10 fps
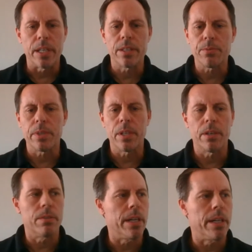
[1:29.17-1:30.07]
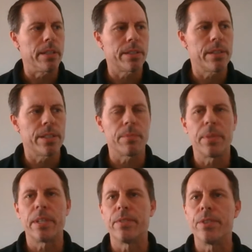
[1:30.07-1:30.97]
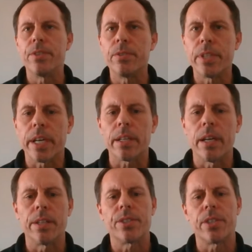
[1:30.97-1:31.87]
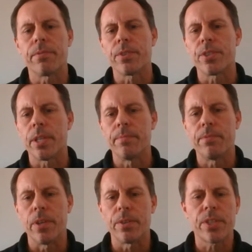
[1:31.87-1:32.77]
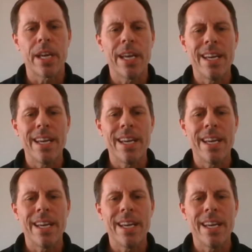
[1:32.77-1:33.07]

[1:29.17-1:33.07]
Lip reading: because we know it's a bit of a new technology for some folks.